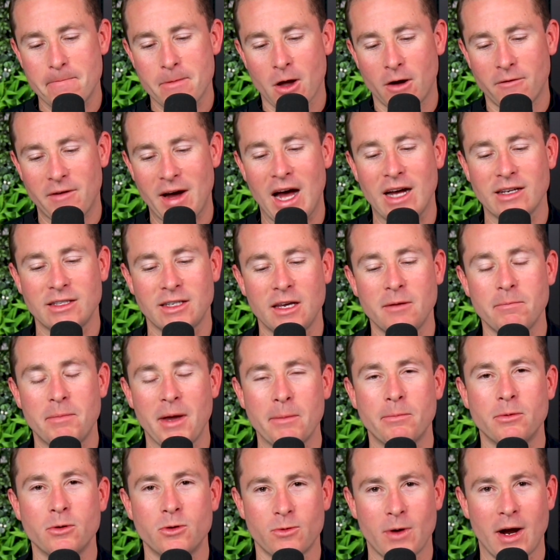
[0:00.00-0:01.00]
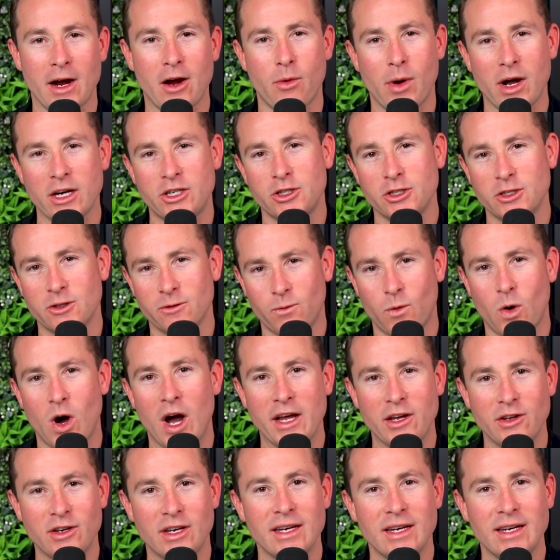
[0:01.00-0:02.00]
asking people direct questions of why
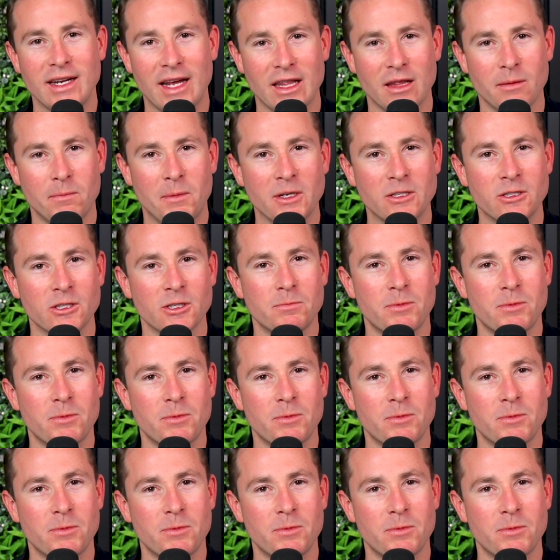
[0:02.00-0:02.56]
you didn't get the business,